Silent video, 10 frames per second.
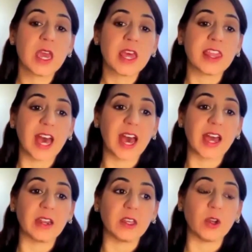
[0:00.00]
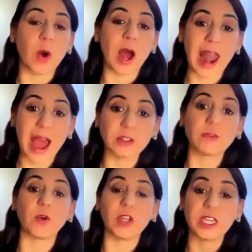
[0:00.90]
that you know allows
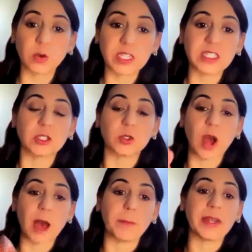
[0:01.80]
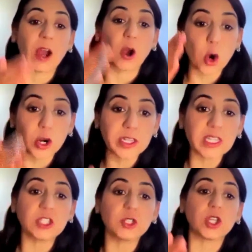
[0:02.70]
for increases to happen
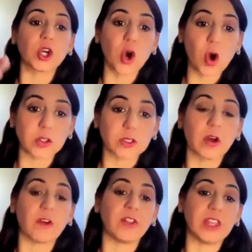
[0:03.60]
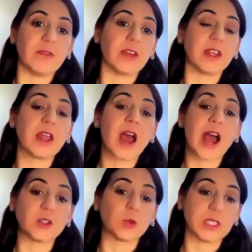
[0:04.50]
accordingly to the cost of living
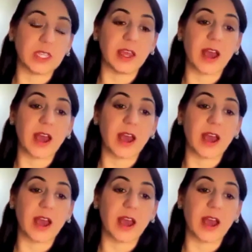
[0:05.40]
as we see it